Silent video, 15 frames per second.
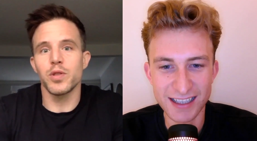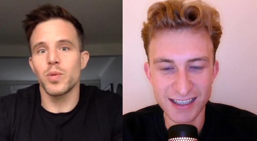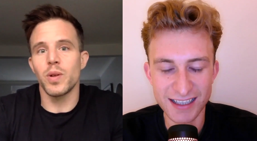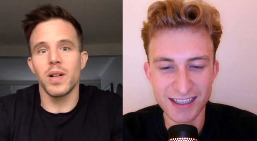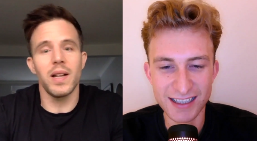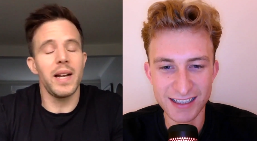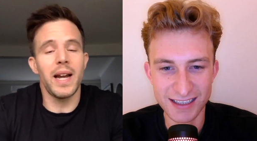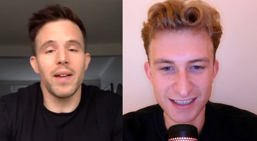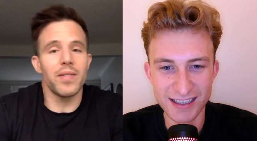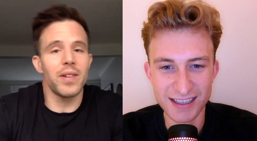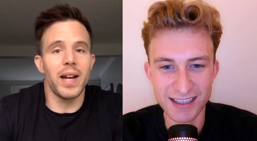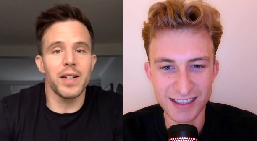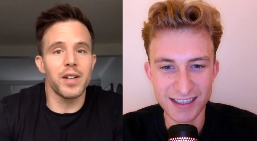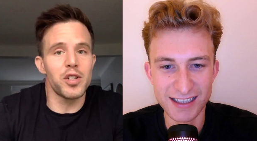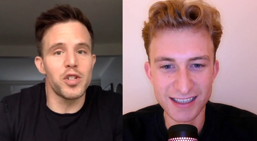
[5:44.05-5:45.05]
Speaker 1: as well, I haven't
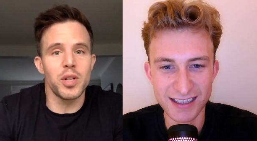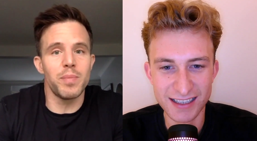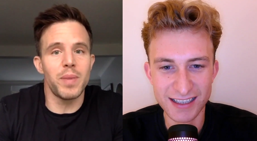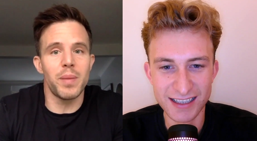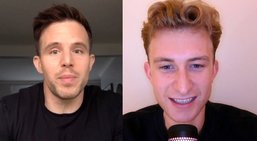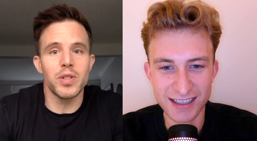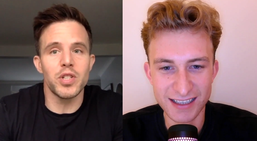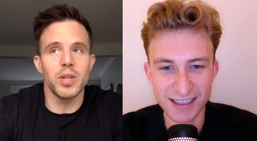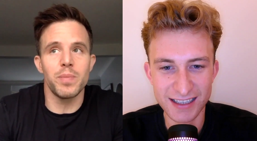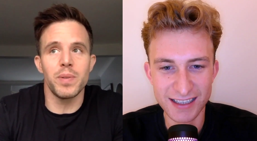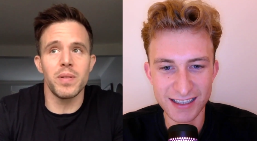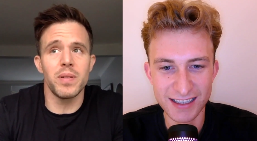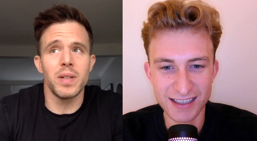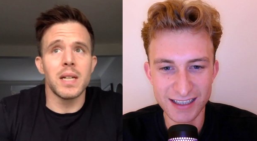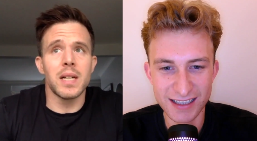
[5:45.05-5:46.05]
had a gym membership
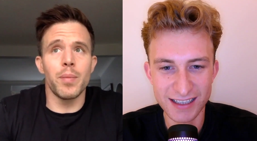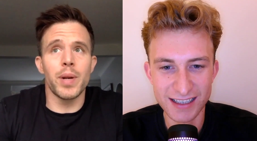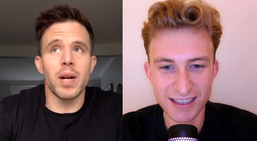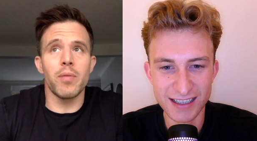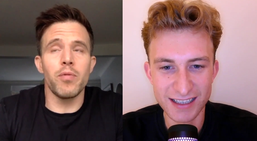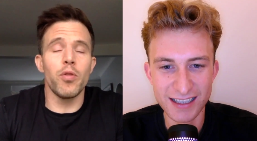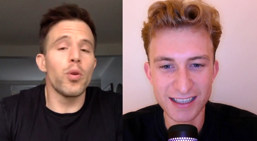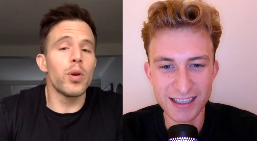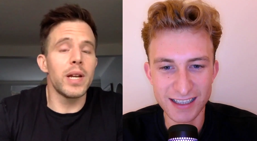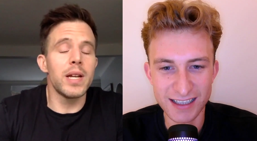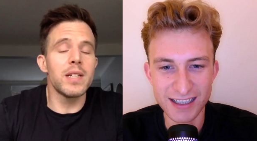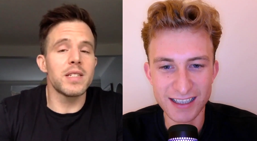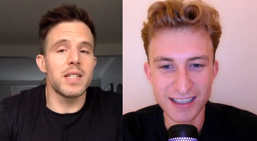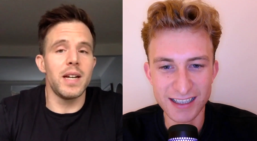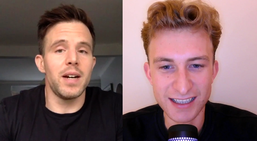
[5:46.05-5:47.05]
in coming up four
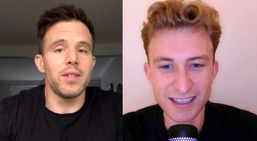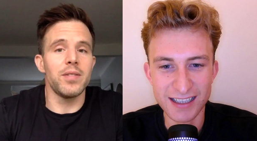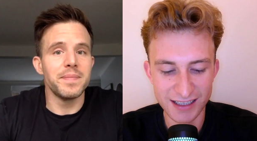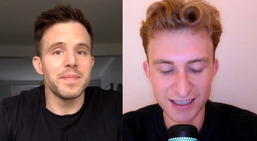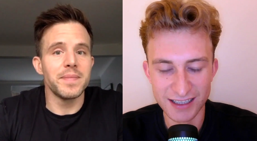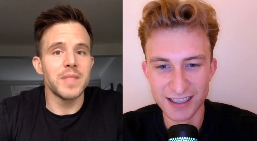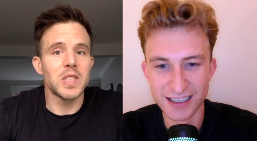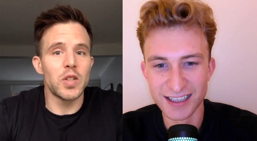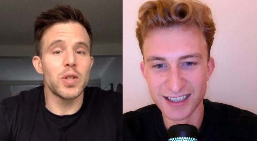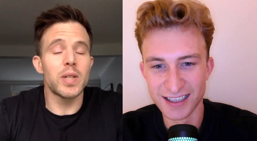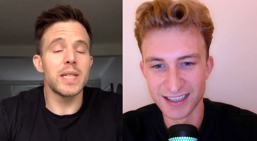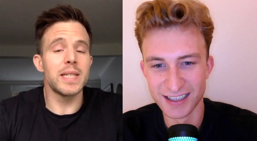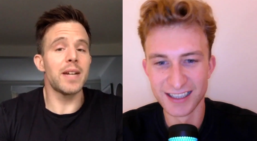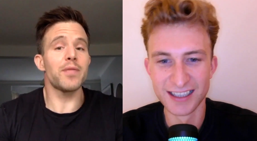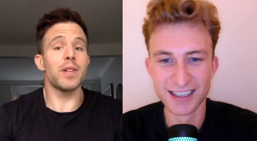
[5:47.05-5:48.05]
years now. So you
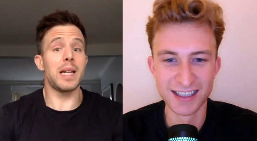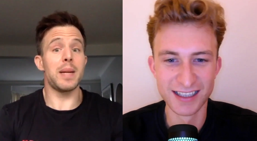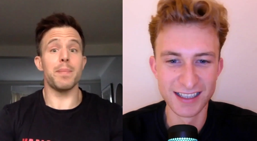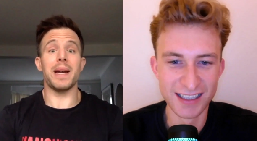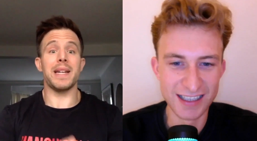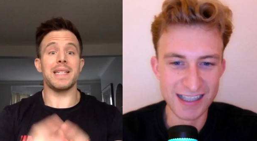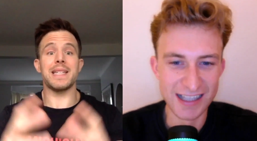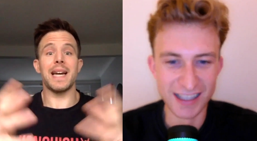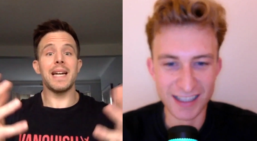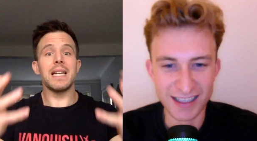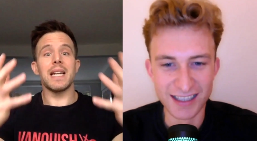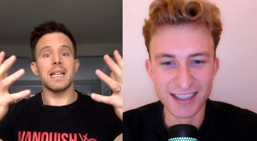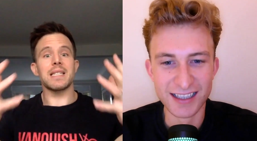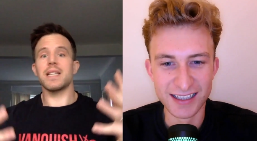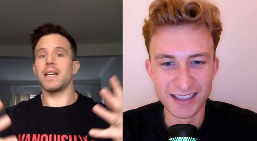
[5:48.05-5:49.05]
can definitely maintain
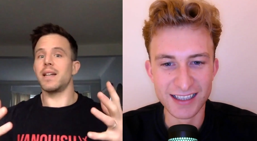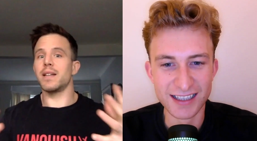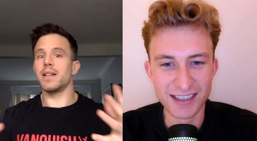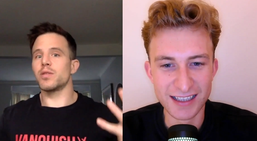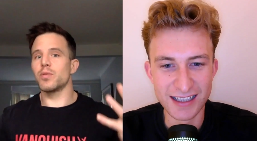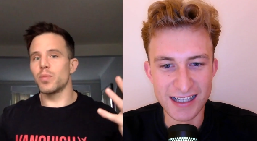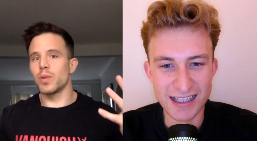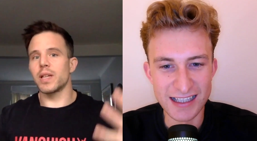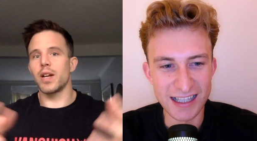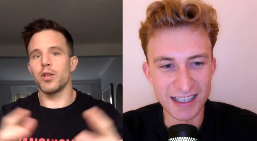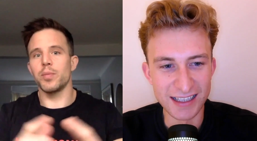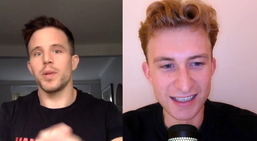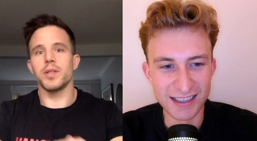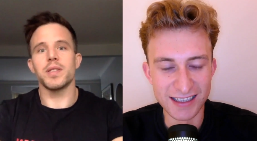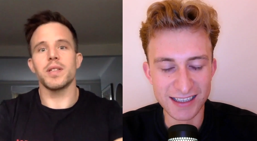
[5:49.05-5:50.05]
aesthetics with
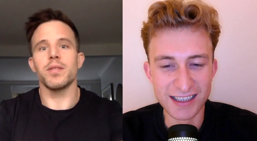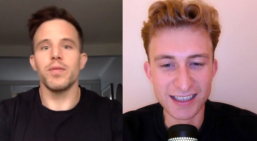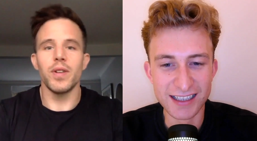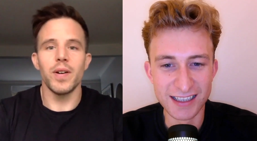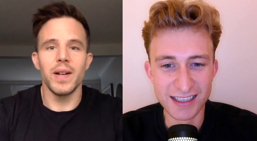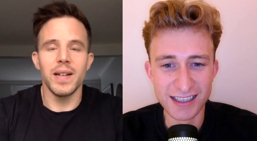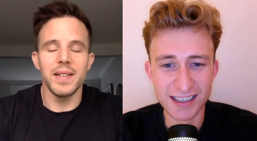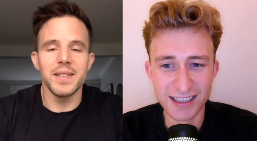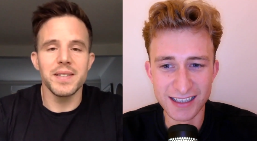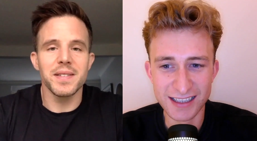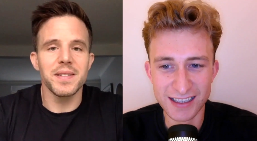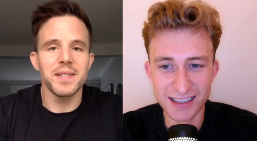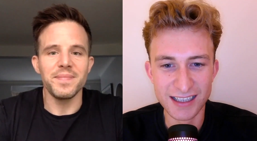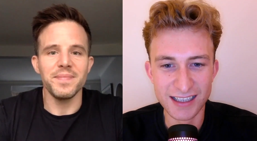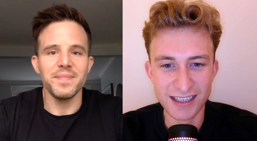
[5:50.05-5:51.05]
kettlebell
Speaker 2: at the very least.
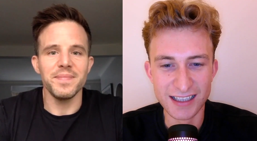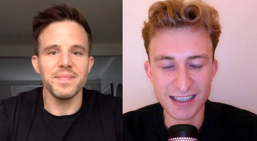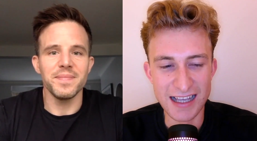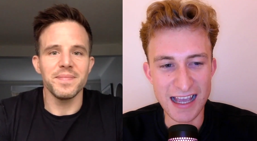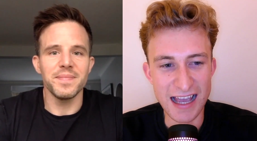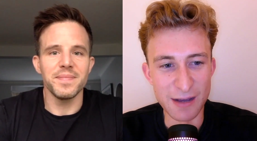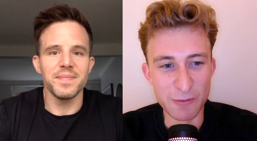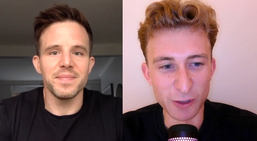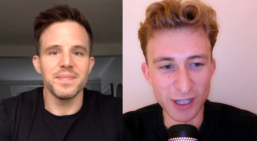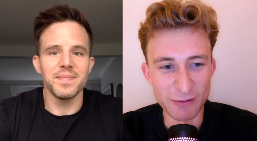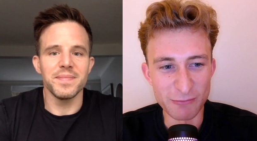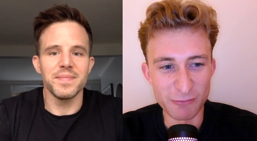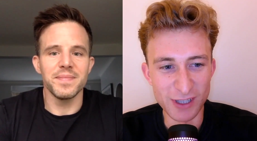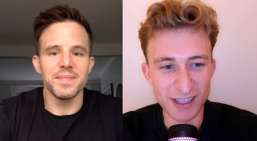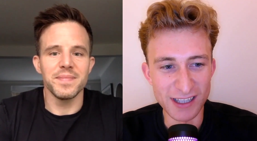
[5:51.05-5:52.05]
What I
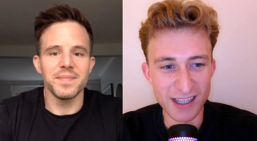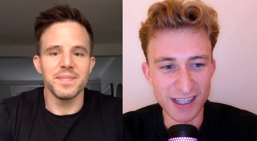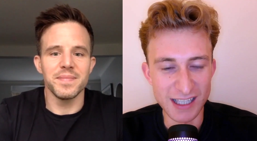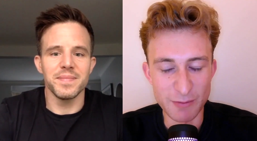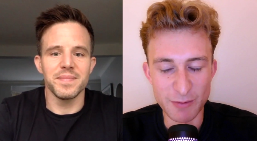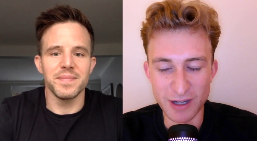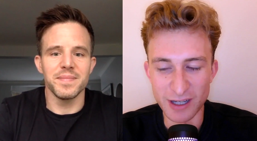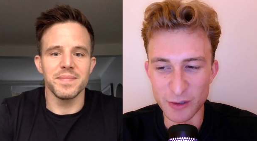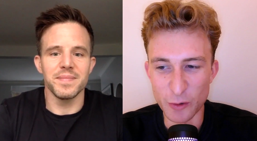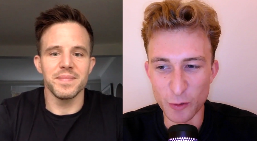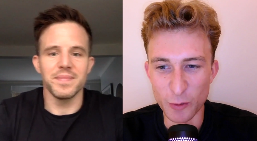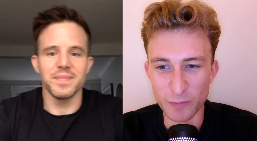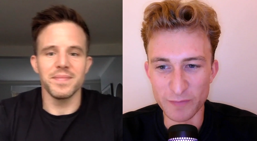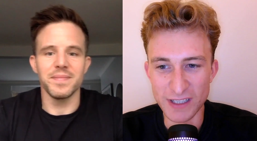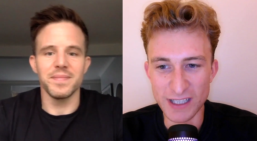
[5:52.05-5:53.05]
really like about
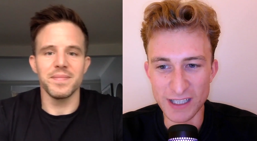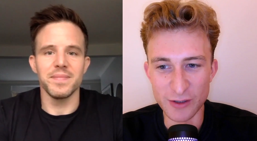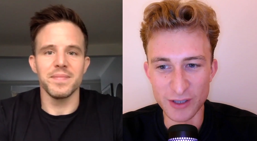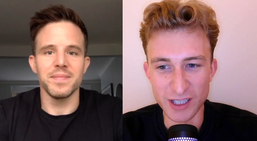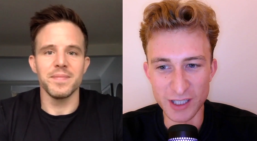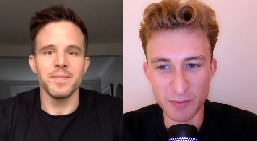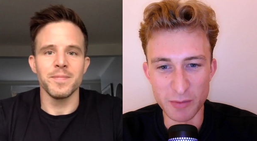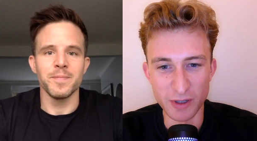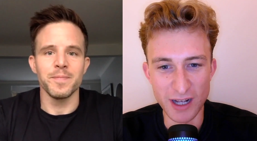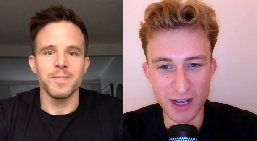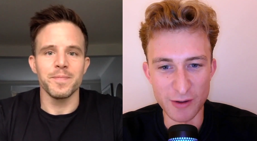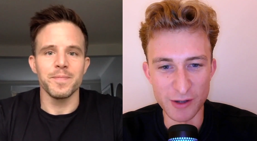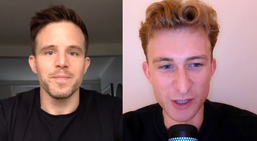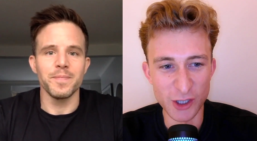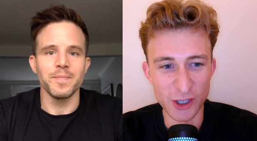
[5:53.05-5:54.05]
your videos that you put out
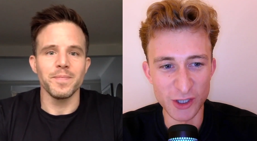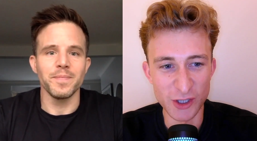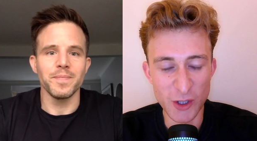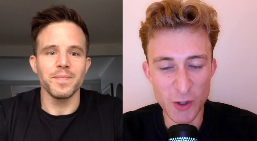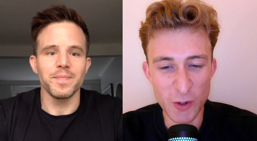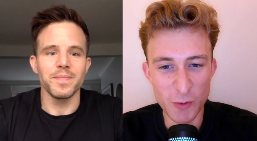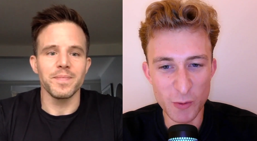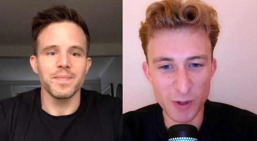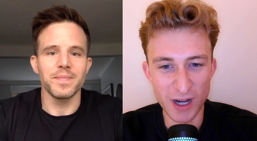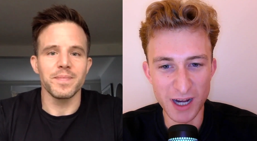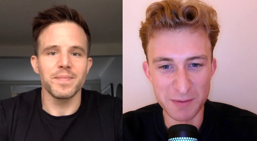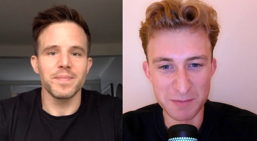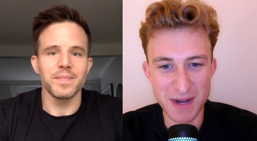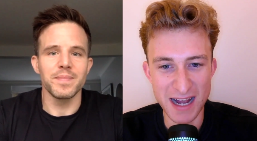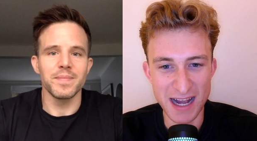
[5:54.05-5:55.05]
is just you, a
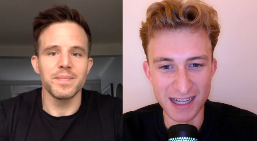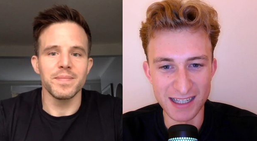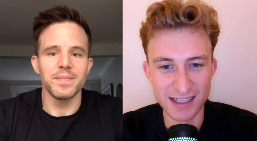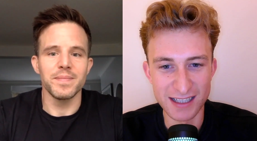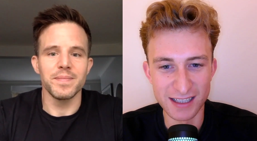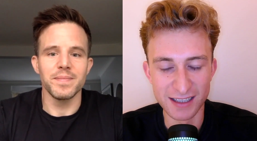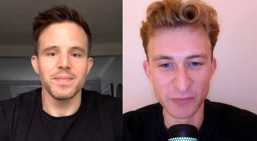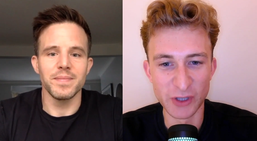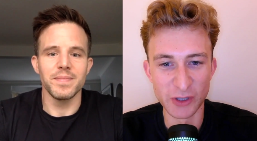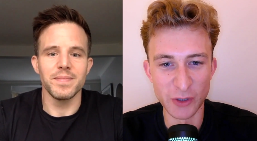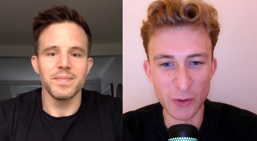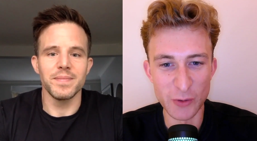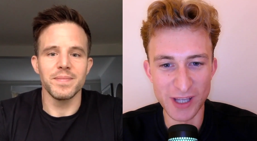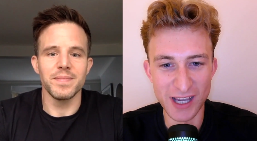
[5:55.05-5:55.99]
mat, two